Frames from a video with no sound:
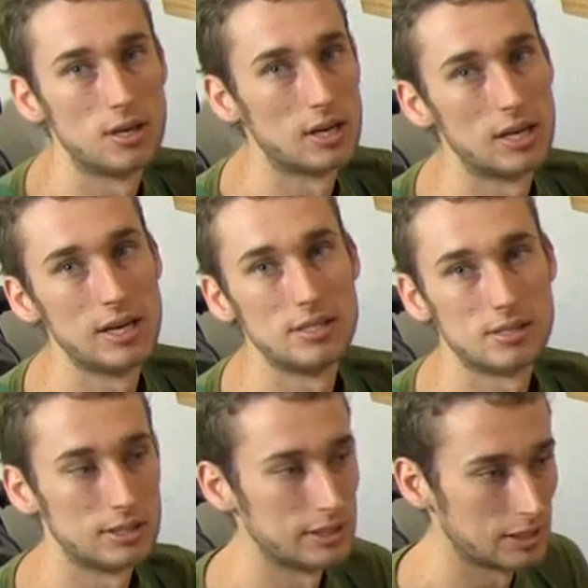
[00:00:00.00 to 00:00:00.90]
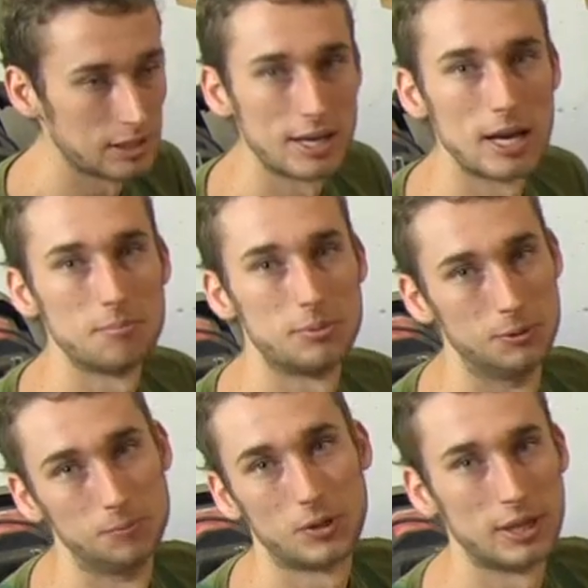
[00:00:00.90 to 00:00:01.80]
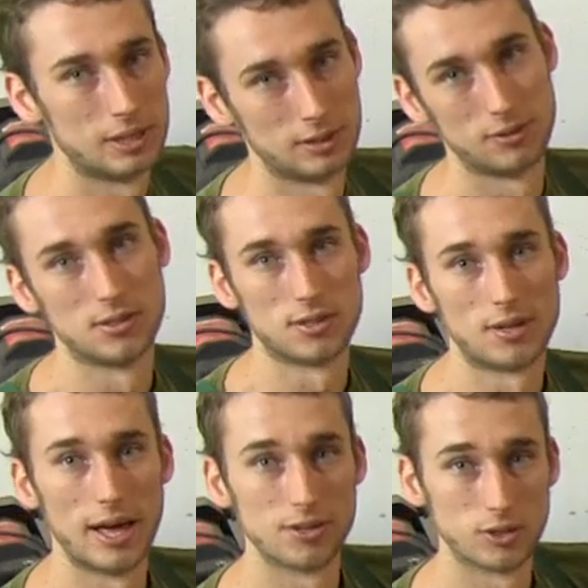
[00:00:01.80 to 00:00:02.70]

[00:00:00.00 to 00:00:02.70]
you can easily clamp and things like that.